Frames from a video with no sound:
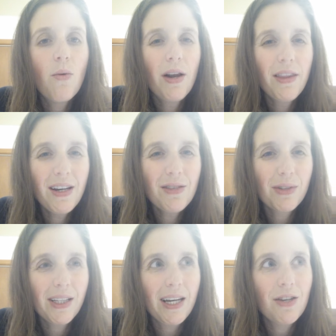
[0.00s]
What I think is
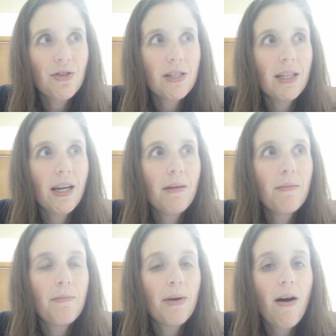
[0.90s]
really
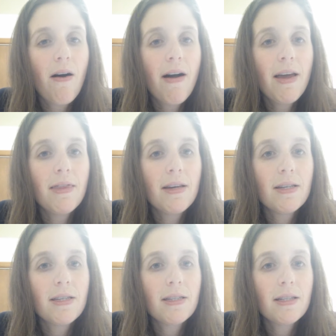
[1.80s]
interesting behind
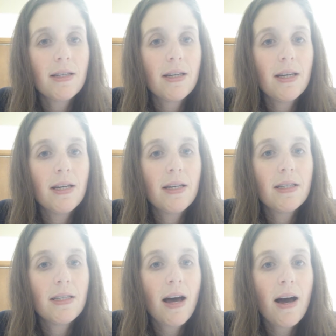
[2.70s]
this
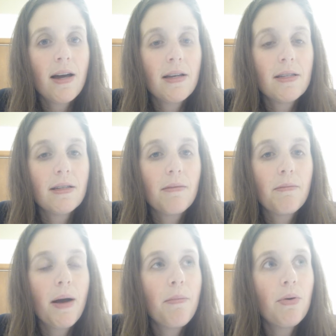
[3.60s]
is that
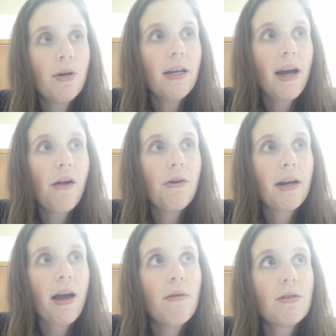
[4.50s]
by putting calorie
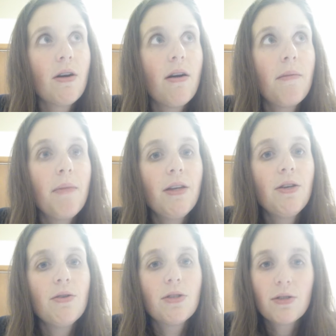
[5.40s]
counts on
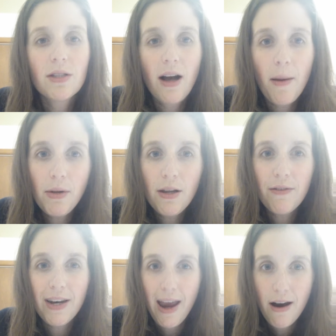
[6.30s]
menus, there's a couple
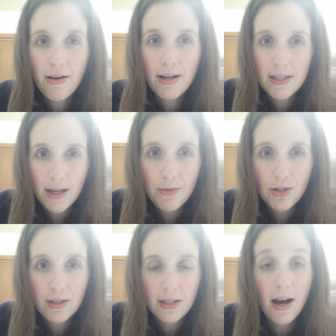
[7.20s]
of inherent
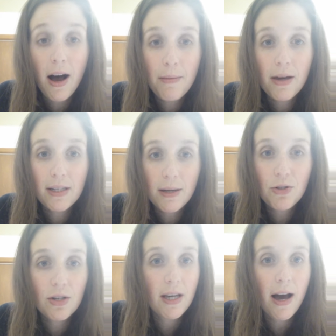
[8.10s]
assumptions
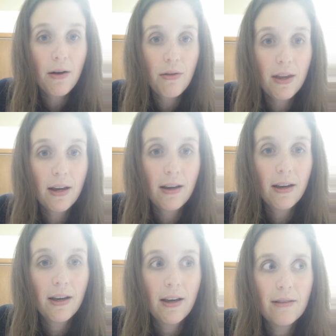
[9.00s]
that I don't think
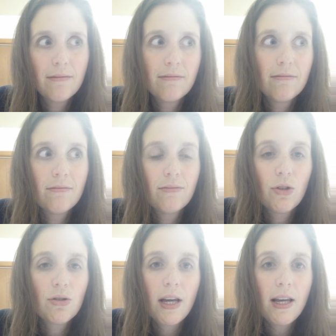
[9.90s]

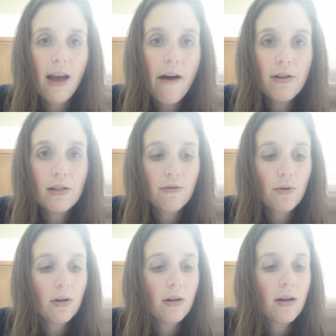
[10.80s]
there's any evidence
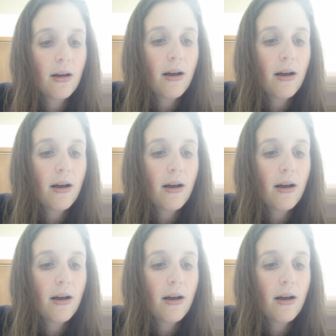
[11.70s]
for.